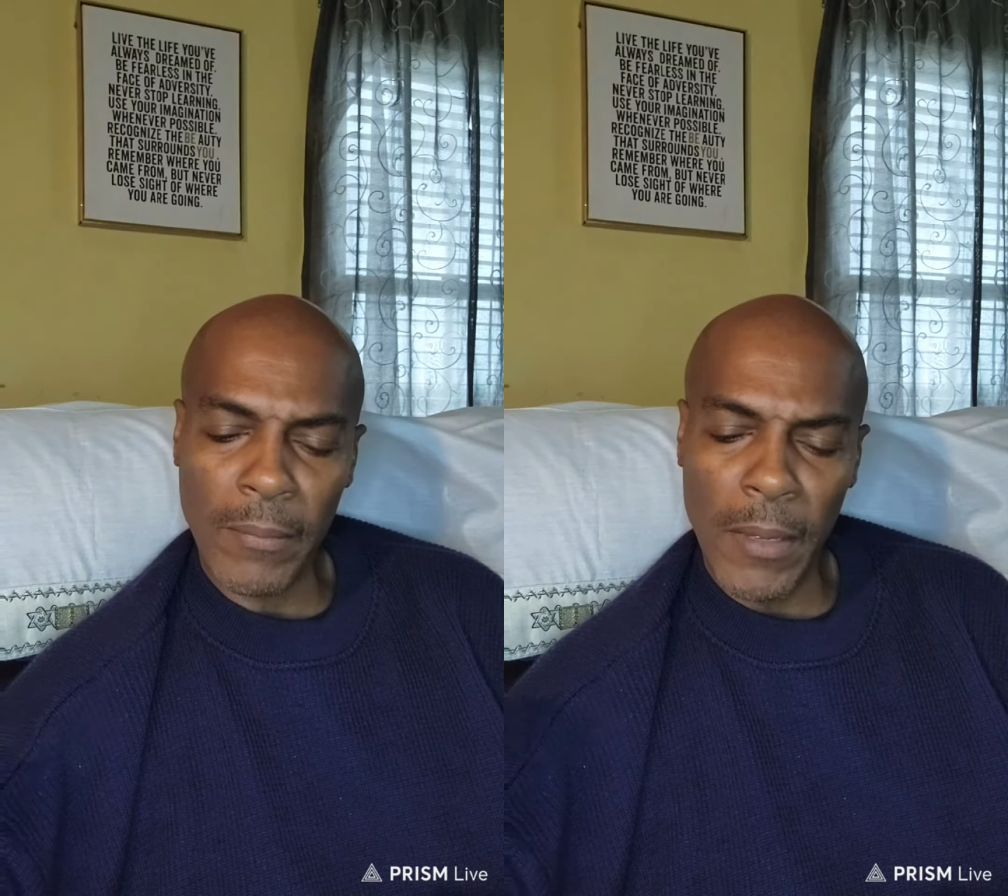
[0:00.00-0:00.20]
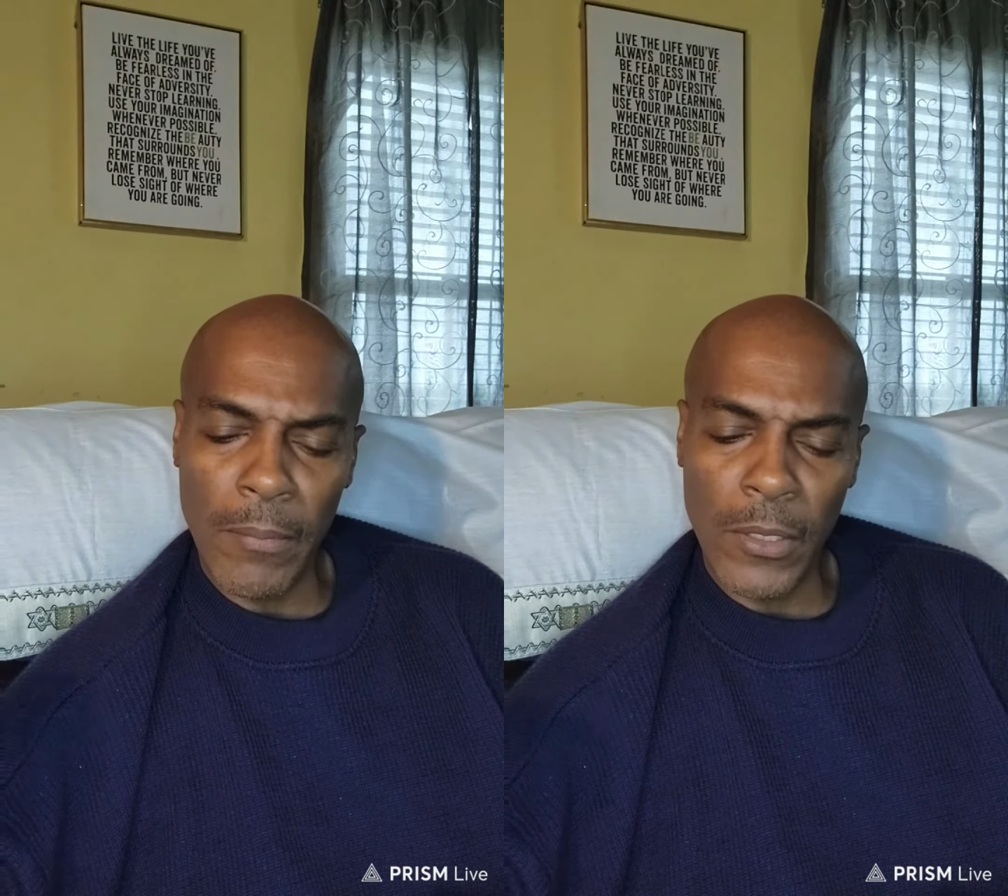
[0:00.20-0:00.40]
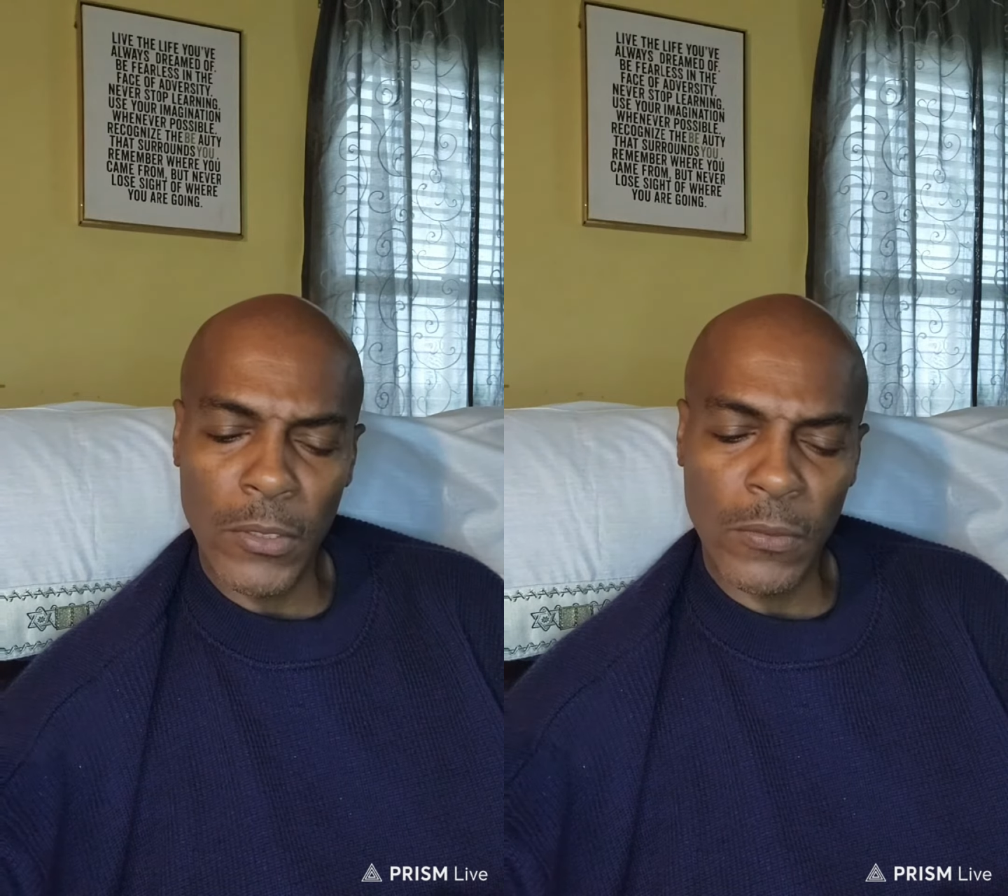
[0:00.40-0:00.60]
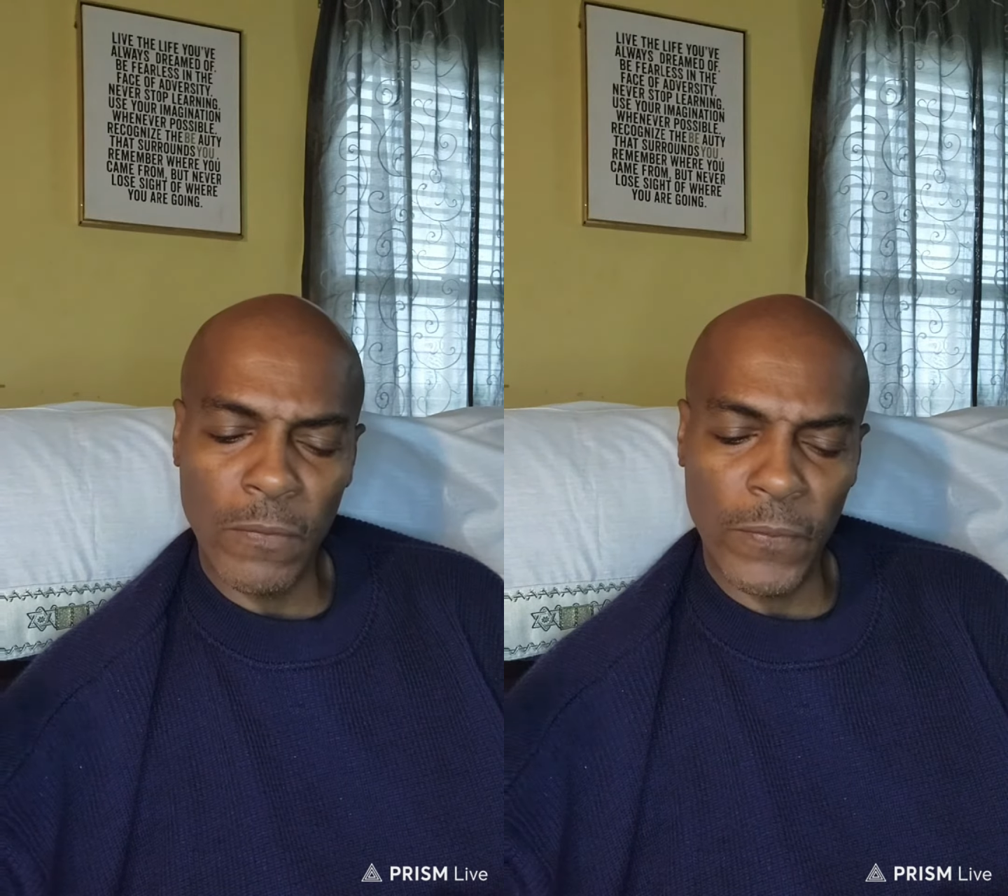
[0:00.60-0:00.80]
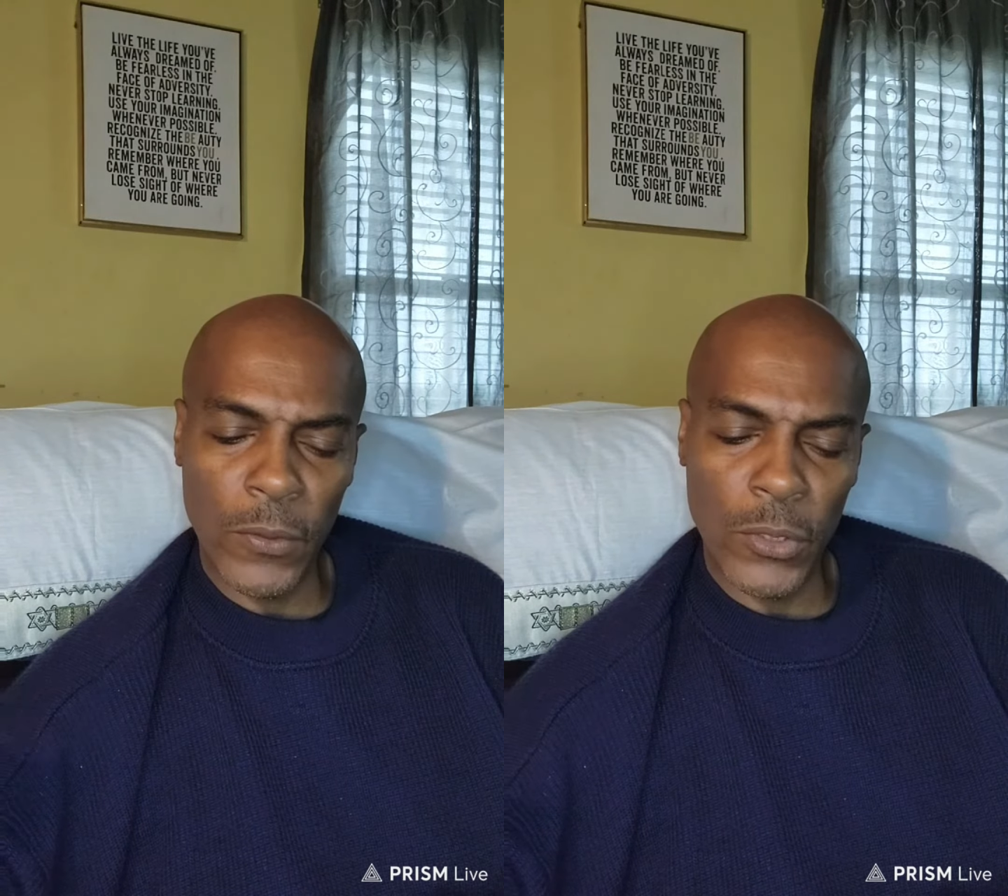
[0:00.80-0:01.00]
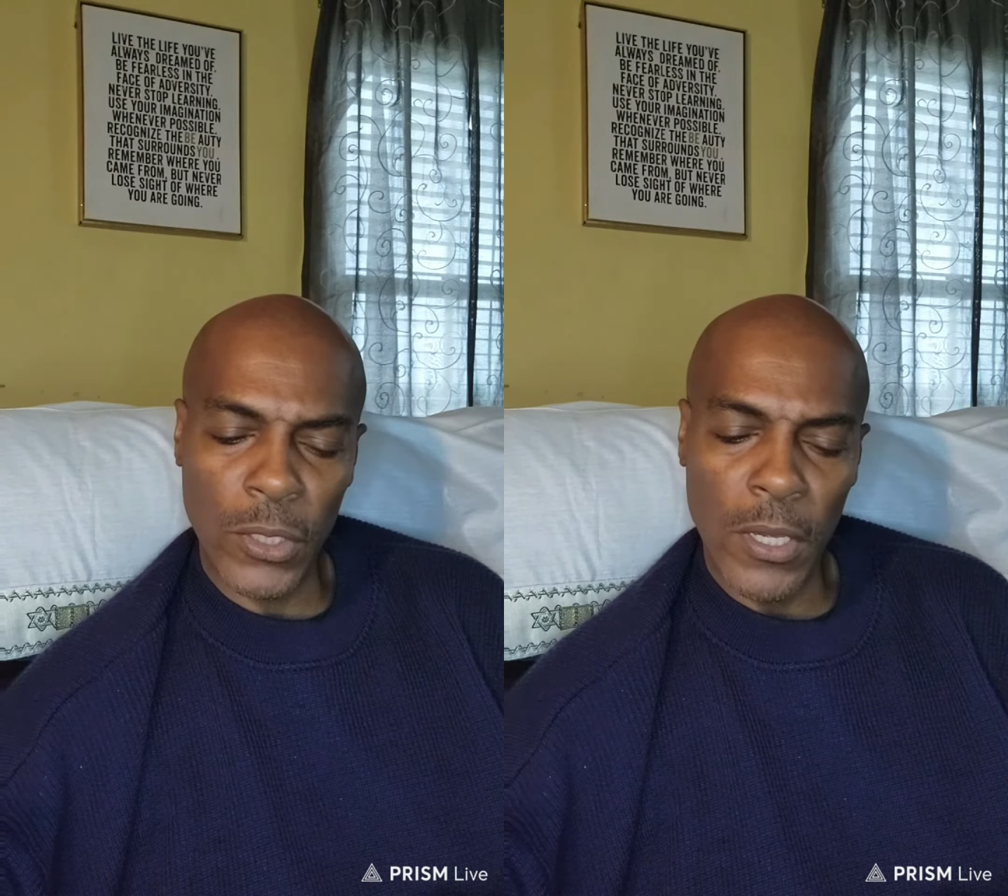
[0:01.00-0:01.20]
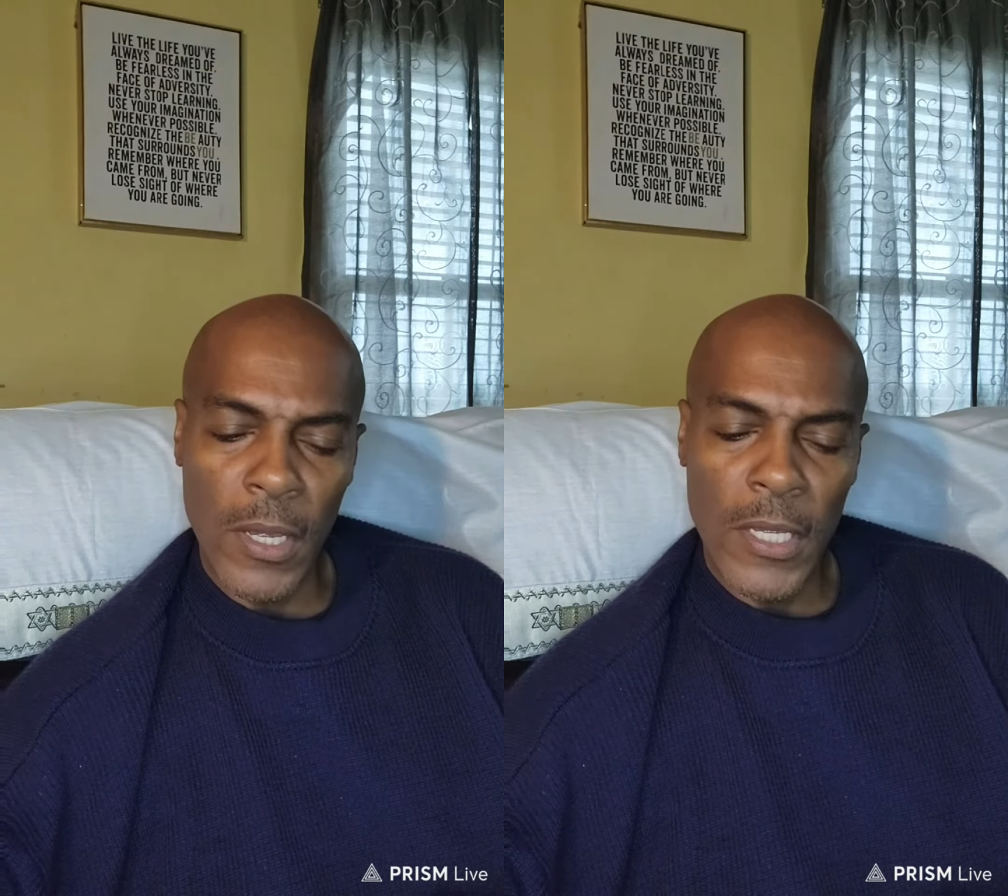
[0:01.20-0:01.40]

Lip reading: my marital future